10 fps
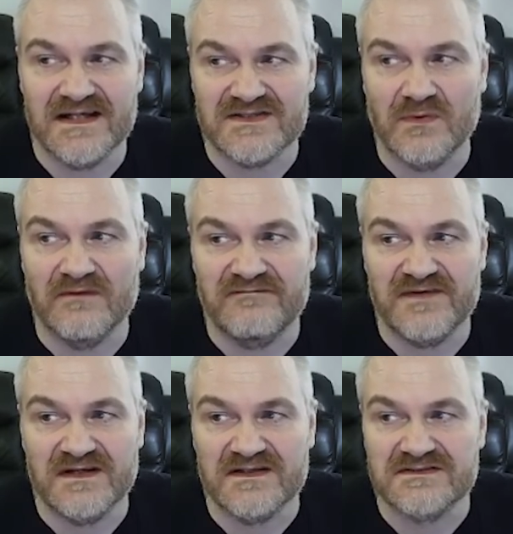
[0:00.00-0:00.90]
is what
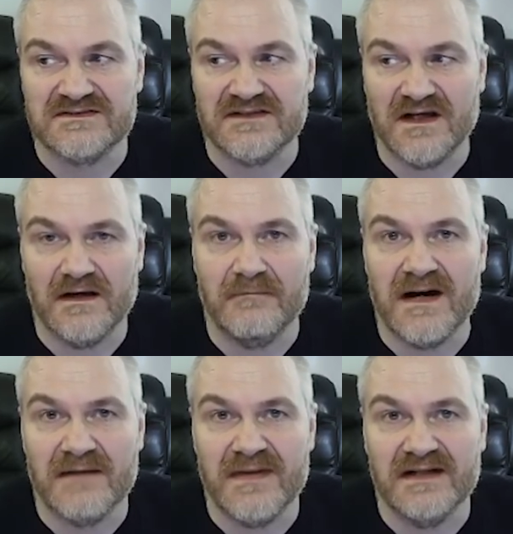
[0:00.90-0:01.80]
feeds
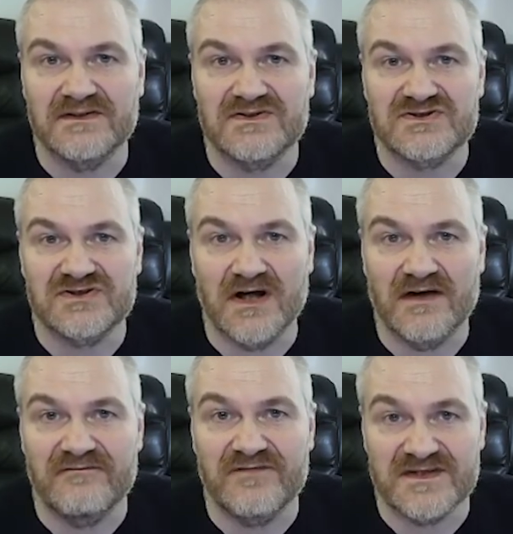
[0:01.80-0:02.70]
my bench
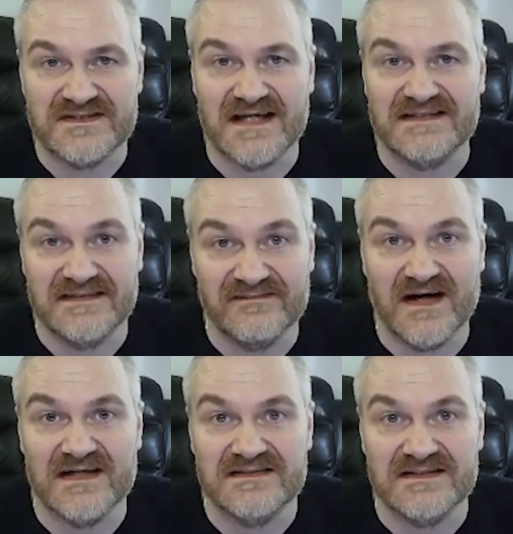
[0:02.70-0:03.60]
for the test
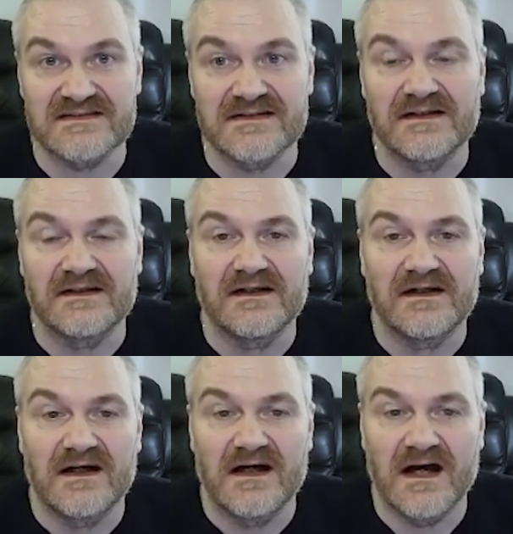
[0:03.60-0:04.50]
devices.
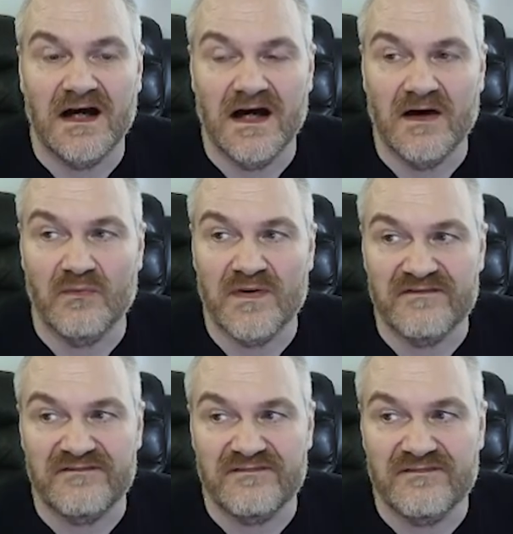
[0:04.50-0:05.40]
For
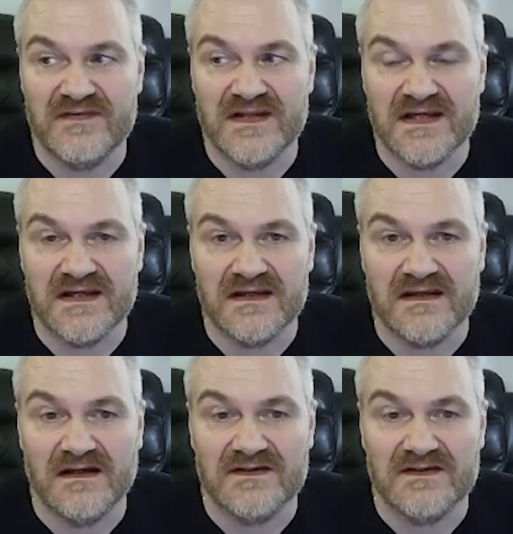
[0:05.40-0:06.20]
the